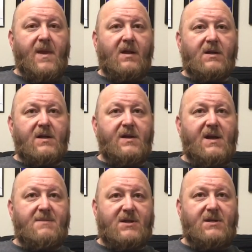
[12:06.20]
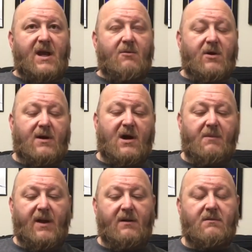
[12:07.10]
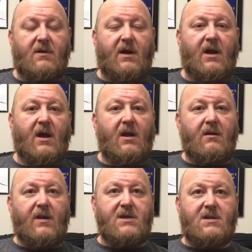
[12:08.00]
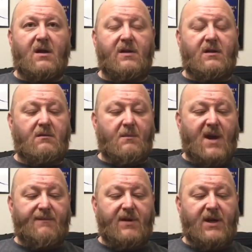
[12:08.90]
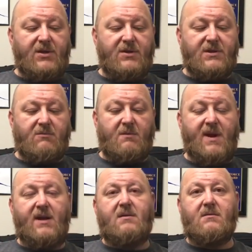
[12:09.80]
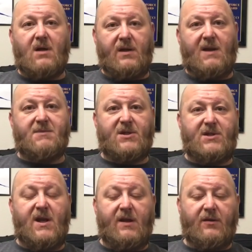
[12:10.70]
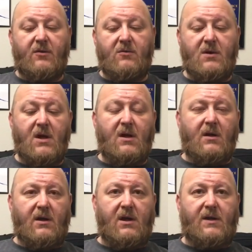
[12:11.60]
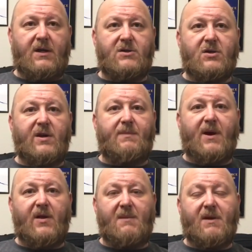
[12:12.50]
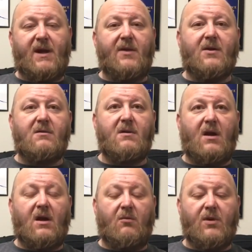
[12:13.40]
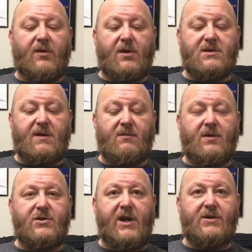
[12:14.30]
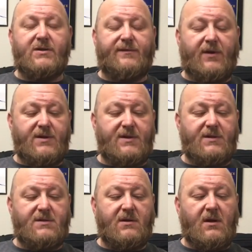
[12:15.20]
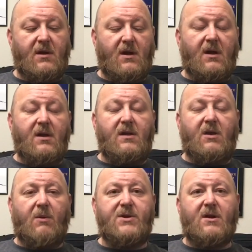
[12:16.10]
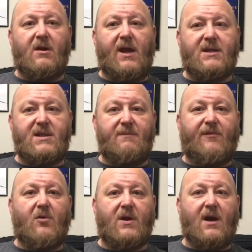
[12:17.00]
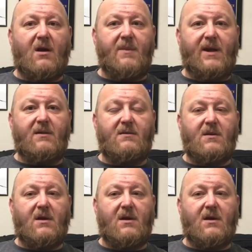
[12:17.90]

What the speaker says: They looked at the M16A1 carbine and they saw the modifications that were made on the M16A2, and they could certainly pair them together with several of the changes. For instance, the original XM4 carbine